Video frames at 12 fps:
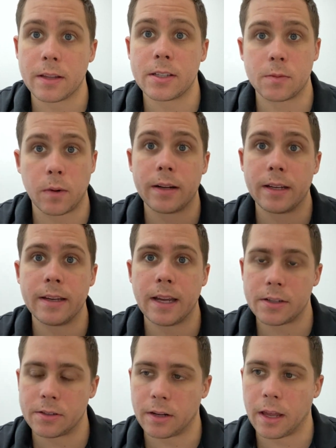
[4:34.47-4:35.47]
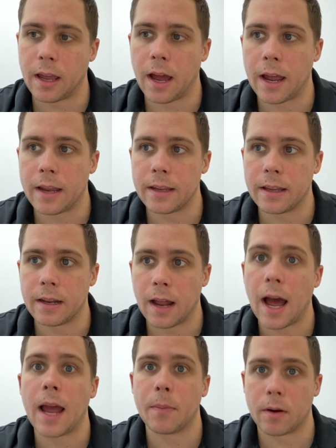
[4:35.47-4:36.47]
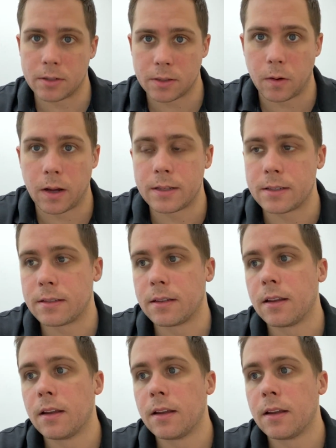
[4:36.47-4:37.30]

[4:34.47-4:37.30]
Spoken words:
This is what I did yesterday. I did high bar squats.